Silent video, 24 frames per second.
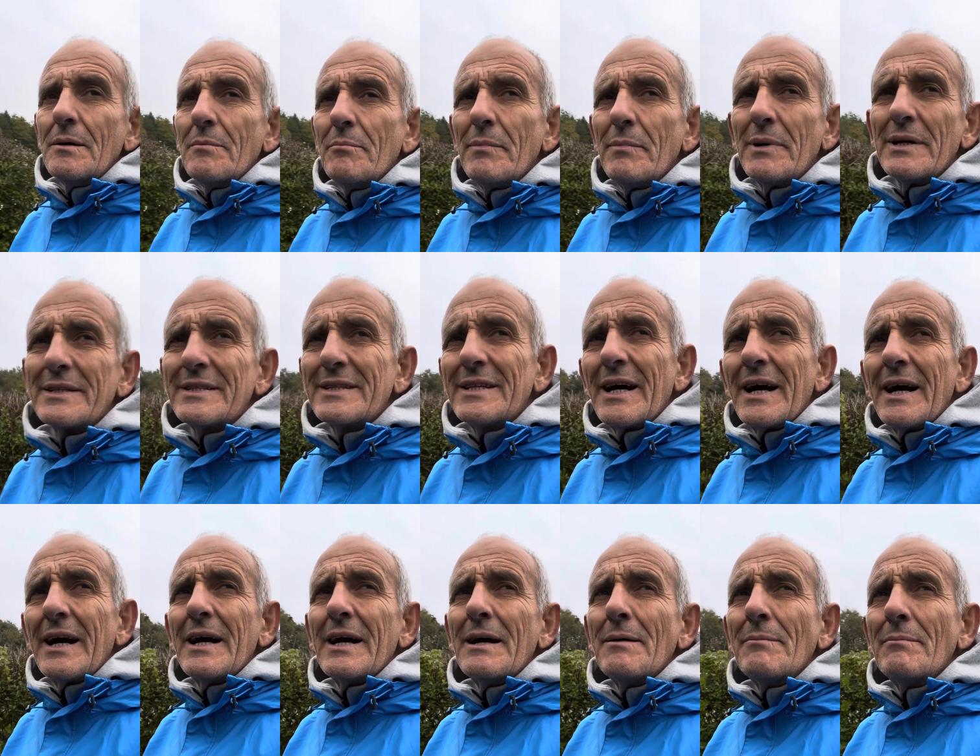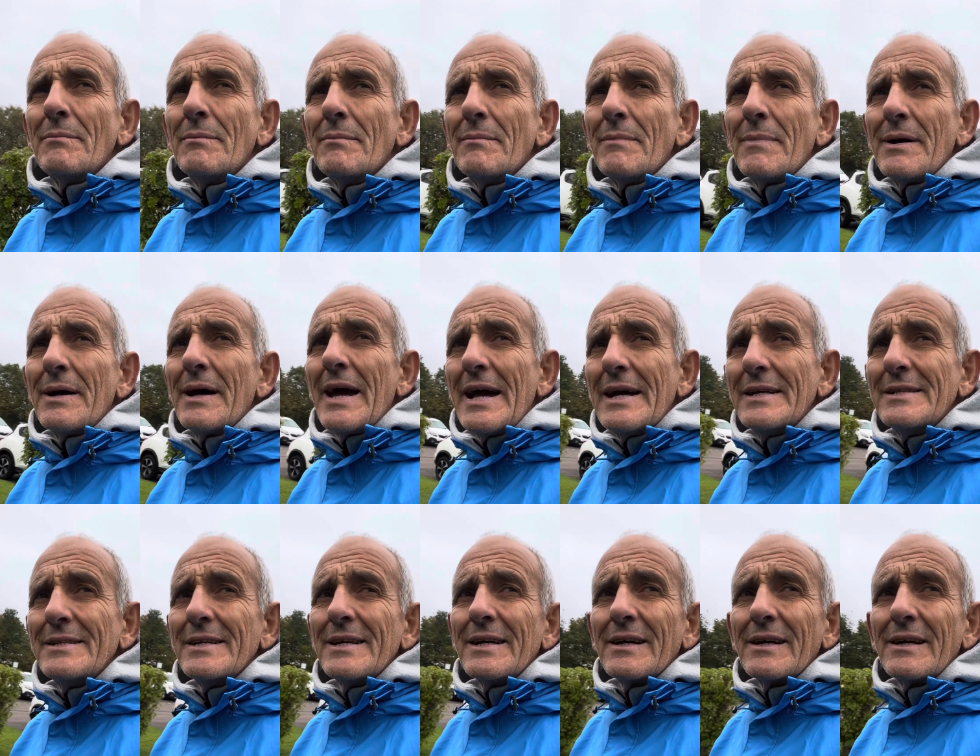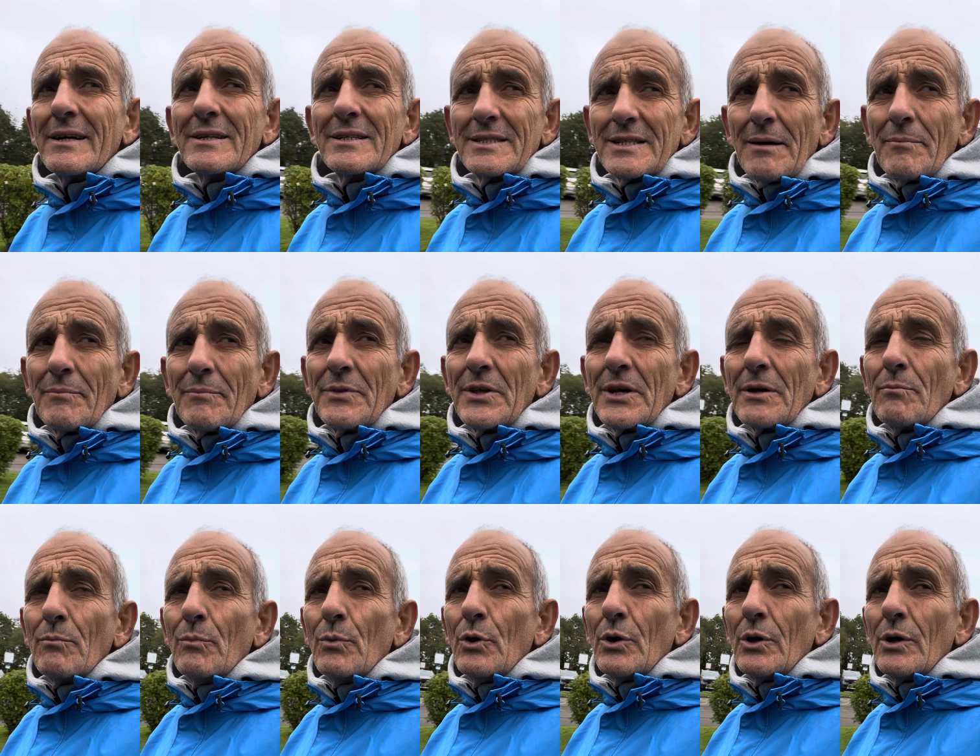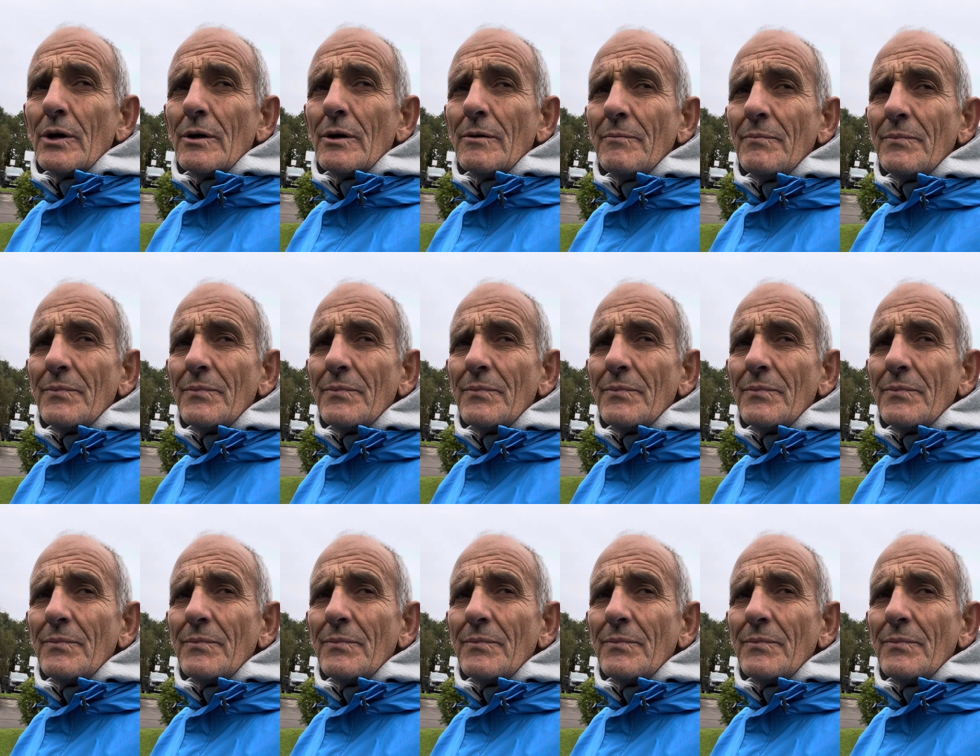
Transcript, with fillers: But I am adding something more